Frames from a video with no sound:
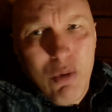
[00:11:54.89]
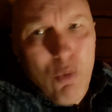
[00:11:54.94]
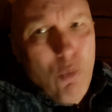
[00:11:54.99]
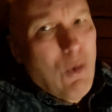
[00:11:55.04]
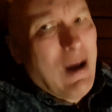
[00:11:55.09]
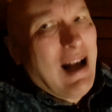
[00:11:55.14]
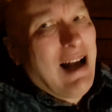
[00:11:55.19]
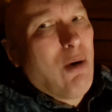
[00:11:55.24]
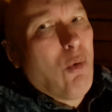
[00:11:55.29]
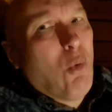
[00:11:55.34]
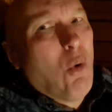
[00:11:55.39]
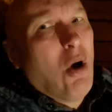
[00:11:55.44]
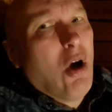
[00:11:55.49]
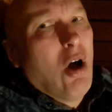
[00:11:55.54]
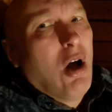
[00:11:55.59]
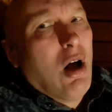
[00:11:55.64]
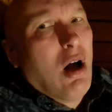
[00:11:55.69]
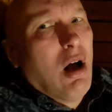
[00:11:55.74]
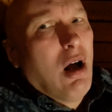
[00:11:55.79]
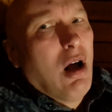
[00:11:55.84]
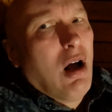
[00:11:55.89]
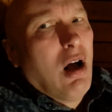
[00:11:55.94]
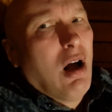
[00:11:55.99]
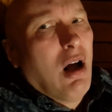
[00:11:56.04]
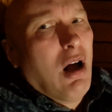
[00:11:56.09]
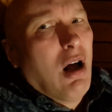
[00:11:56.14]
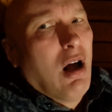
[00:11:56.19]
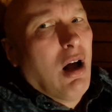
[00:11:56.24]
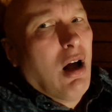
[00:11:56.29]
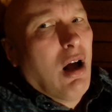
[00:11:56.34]
Wow.
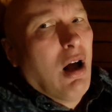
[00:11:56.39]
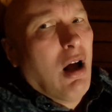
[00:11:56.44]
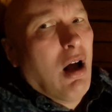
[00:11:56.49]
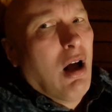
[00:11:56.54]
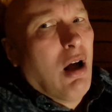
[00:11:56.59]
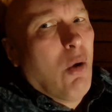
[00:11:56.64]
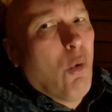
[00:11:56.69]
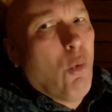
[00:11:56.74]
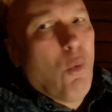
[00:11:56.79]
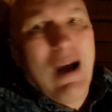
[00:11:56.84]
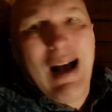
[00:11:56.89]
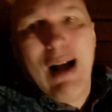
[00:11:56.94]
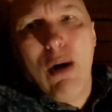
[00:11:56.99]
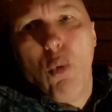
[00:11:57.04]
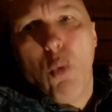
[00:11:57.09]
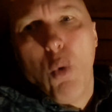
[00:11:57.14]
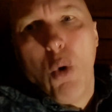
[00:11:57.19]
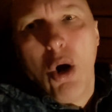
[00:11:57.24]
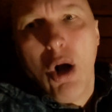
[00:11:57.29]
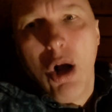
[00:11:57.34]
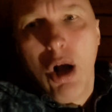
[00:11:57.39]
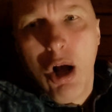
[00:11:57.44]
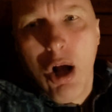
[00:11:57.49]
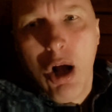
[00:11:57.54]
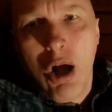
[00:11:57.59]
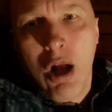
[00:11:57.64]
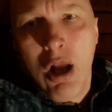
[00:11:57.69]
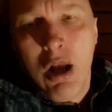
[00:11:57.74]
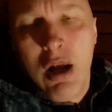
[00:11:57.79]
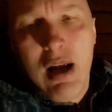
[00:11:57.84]
Wow.
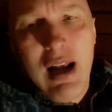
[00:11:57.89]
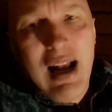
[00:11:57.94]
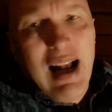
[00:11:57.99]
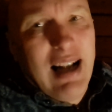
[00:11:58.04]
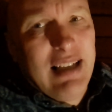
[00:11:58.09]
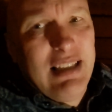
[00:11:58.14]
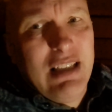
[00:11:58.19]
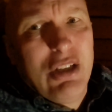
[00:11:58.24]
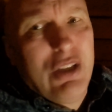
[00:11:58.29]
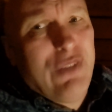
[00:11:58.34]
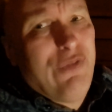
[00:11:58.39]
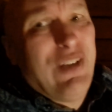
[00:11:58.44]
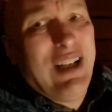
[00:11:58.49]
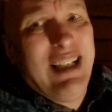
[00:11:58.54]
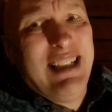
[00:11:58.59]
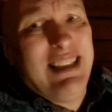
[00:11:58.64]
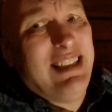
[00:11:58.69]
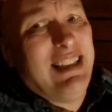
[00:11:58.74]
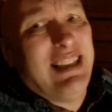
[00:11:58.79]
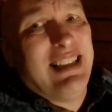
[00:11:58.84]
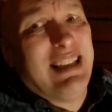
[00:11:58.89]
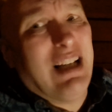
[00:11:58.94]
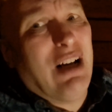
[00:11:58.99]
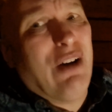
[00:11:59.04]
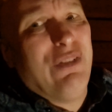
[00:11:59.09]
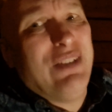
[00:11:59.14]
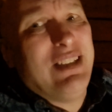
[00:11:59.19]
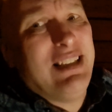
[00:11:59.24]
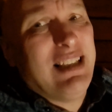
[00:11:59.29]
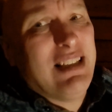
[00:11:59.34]
And you just think to
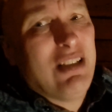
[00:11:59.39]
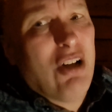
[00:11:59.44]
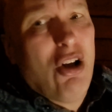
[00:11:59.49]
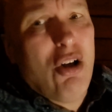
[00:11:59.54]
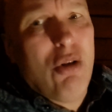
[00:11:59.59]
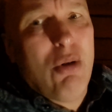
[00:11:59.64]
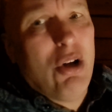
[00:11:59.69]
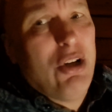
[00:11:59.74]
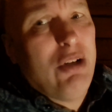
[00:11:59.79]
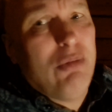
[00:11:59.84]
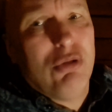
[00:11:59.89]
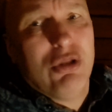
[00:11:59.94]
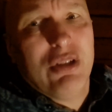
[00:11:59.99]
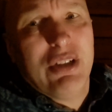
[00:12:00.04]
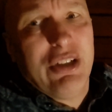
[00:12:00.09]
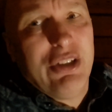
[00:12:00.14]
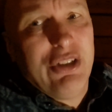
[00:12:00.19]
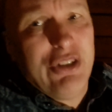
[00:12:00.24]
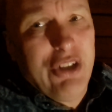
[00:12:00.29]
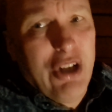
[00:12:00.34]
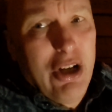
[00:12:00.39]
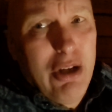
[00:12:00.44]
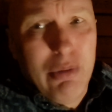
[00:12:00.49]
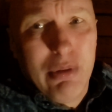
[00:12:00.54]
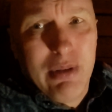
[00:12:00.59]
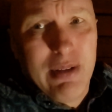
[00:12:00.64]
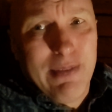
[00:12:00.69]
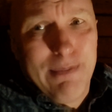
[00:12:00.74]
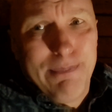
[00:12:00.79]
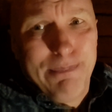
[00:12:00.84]
yourself, is this all Hollywood can do?
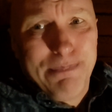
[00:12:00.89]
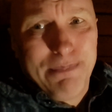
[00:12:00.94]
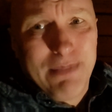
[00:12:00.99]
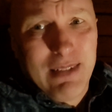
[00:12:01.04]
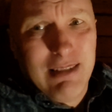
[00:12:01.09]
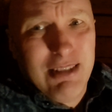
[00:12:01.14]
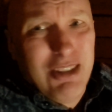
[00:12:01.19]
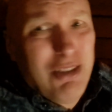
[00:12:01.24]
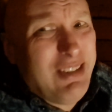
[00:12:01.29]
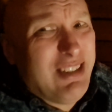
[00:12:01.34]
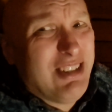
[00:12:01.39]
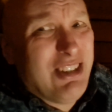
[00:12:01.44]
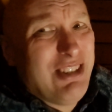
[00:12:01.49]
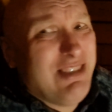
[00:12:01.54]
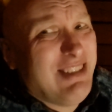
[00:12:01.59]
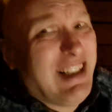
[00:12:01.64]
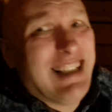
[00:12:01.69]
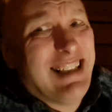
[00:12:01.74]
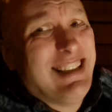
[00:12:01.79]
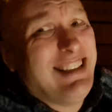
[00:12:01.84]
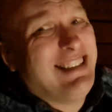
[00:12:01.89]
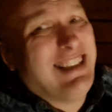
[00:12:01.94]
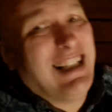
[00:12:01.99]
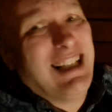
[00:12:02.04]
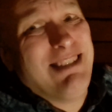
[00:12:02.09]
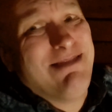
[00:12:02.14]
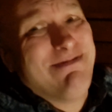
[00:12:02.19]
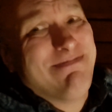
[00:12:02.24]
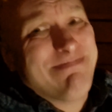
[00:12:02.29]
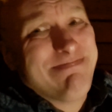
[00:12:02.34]
So it's just like I
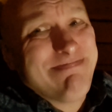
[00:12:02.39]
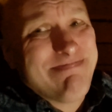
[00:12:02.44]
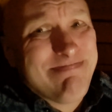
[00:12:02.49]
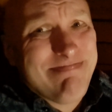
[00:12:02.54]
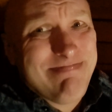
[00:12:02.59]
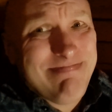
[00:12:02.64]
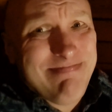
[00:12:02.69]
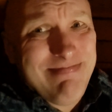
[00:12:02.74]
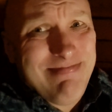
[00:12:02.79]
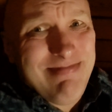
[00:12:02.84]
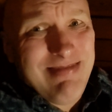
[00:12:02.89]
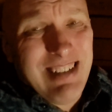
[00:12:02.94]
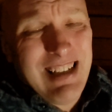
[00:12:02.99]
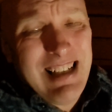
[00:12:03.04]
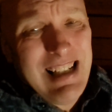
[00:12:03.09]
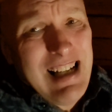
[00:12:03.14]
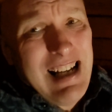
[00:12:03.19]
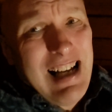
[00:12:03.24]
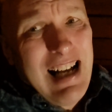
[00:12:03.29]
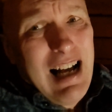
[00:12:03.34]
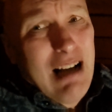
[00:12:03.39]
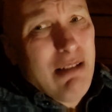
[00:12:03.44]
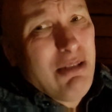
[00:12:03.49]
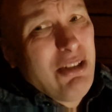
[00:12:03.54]
say, I'm